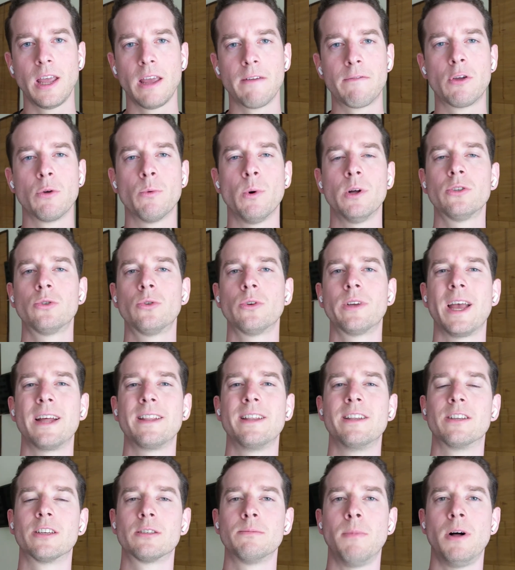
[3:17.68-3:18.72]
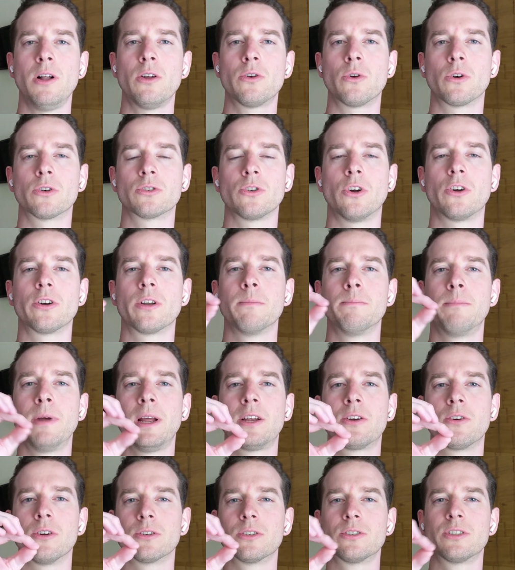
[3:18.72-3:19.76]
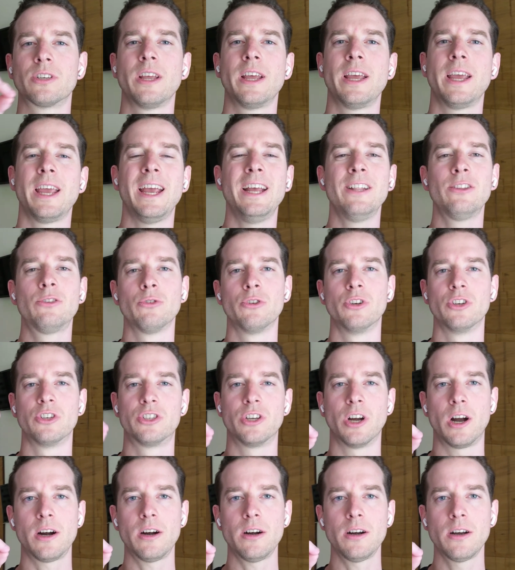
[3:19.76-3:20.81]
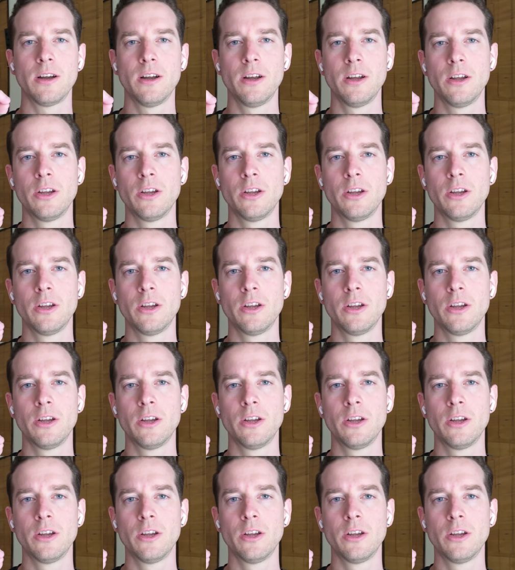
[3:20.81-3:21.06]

If you want to get in the small rocks or the big rocks into the jar,